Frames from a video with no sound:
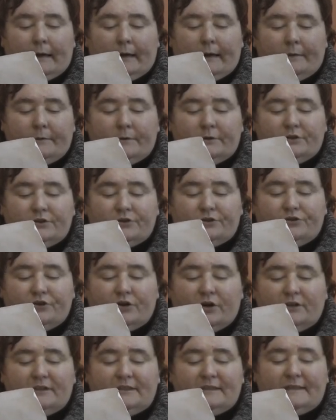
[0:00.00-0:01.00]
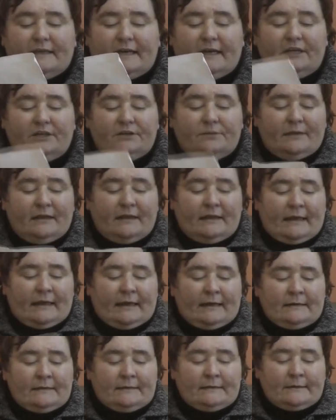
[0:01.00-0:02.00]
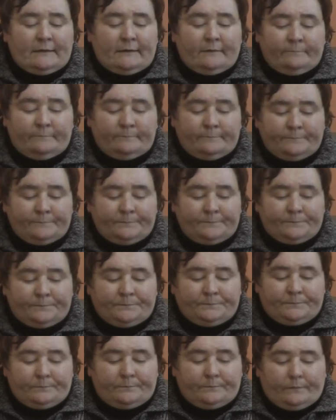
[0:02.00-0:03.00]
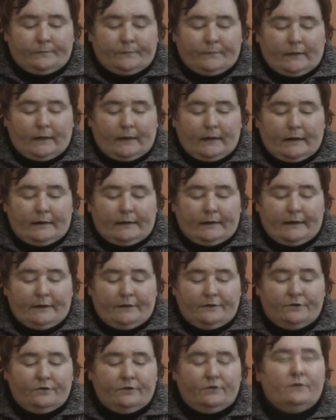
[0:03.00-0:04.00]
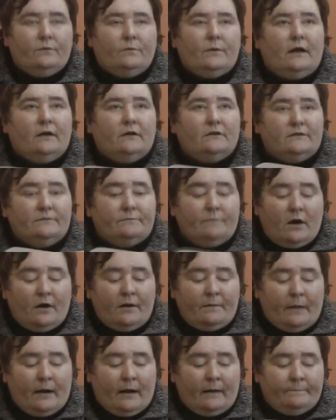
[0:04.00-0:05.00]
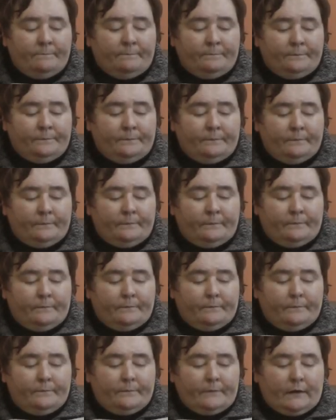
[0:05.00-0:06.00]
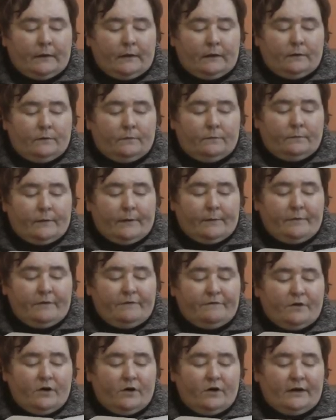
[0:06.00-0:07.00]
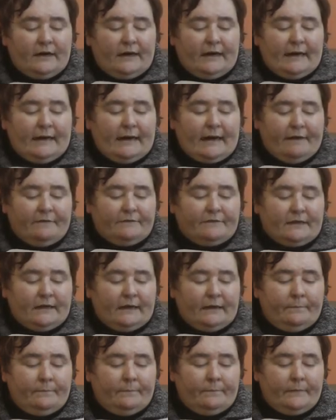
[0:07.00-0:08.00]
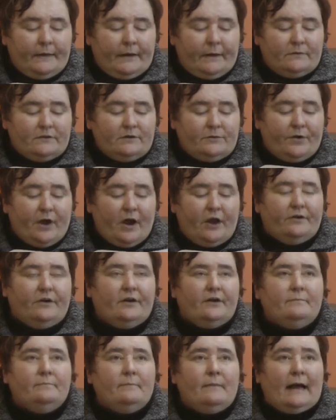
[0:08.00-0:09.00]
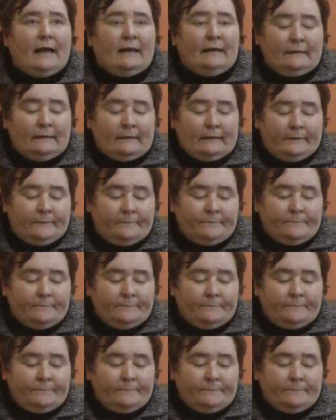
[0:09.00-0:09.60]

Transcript: He was just trying to teach me things. And he thought the world of my mum. When we finally left him, he was a broken man.